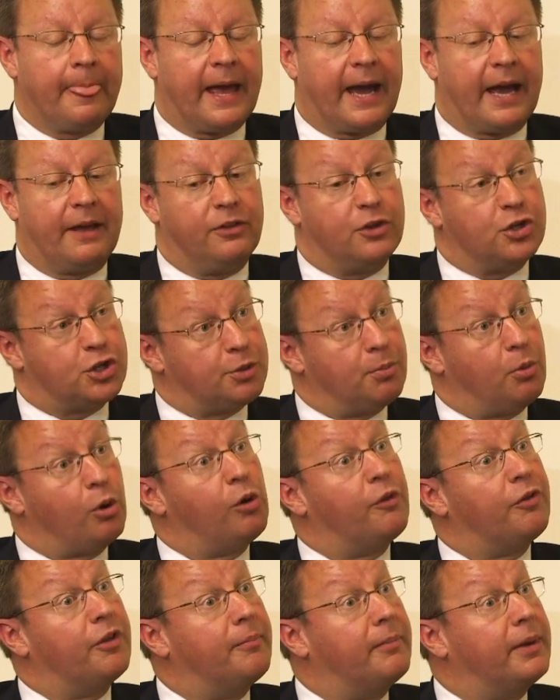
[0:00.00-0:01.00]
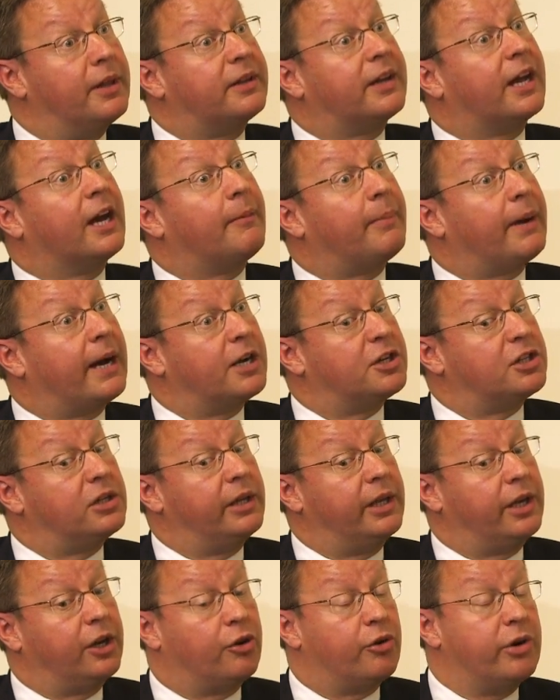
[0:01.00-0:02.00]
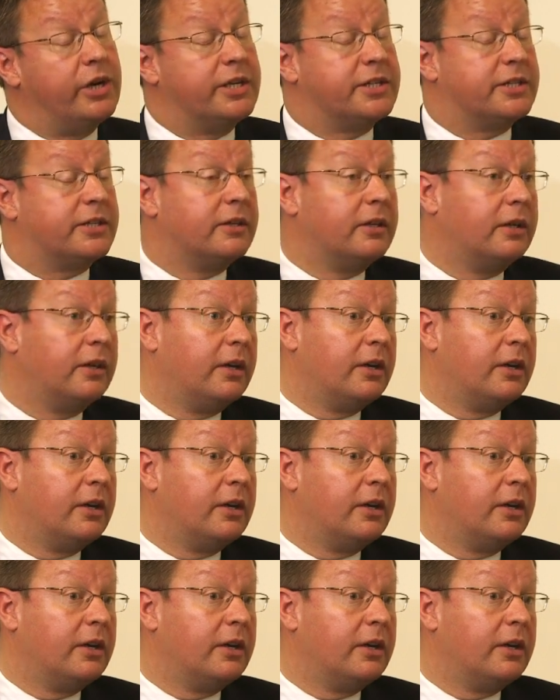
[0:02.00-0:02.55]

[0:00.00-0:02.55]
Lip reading: and the small and the mid cap actually increased.